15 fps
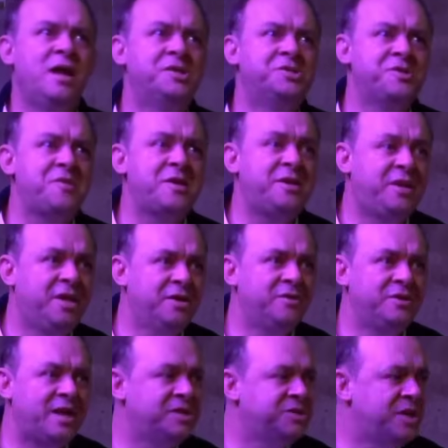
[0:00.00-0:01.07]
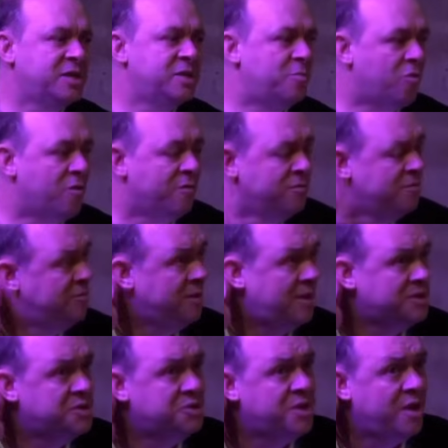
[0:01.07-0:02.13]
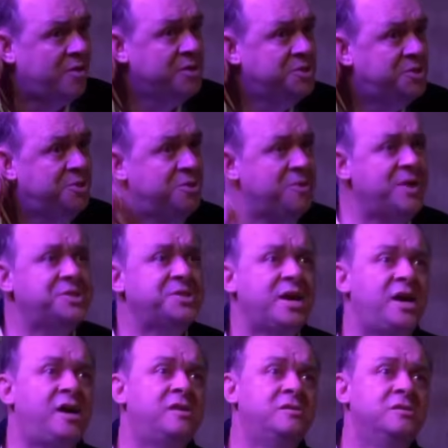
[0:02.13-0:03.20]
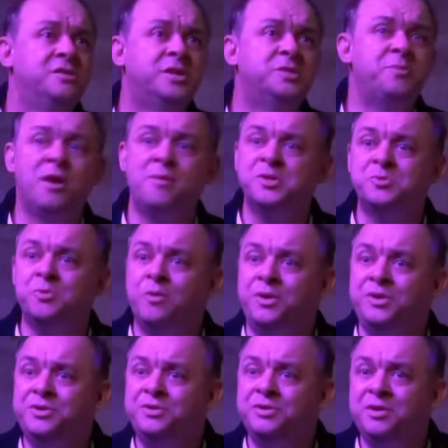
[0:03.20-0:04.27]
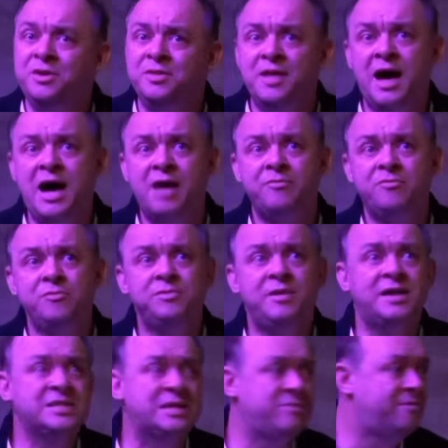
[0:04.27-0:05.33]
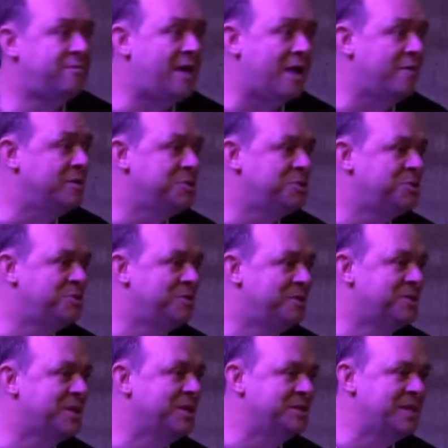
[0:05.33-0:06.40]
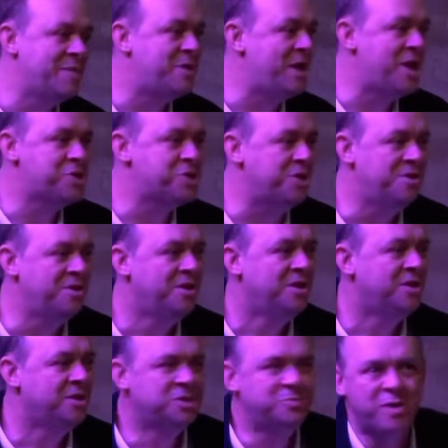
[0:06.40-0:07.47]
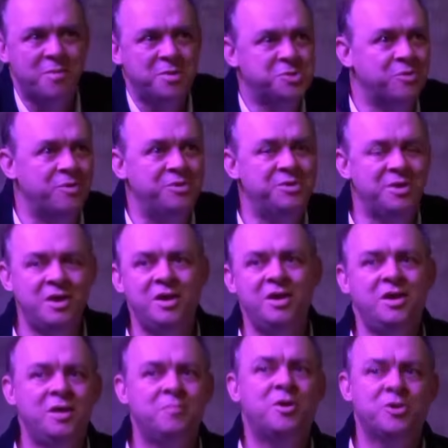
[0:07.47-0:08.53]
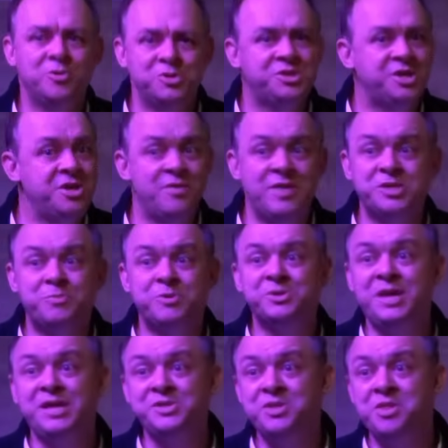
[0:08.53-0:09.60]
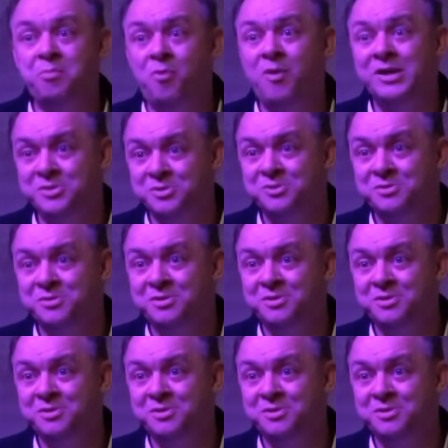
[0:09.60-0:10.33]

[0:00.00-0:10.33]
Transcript: And so then they'd kill and dissect the poor fruit flies, as they always do, and they say, ah, the experiment's ruined. The hot fruit flies have a virus. There's a contamination. Experiment's ruined. Margulis said, no, that's precisely the point.